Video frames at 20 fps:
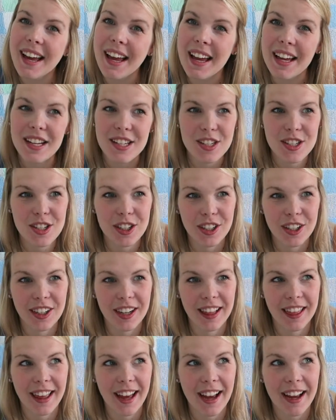
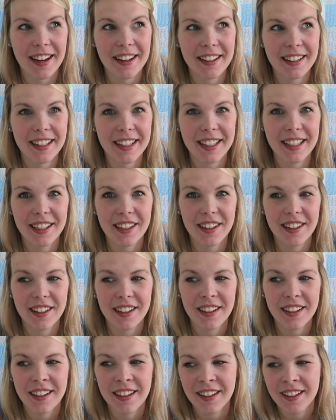insert that
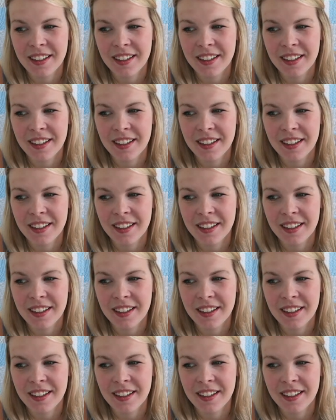here.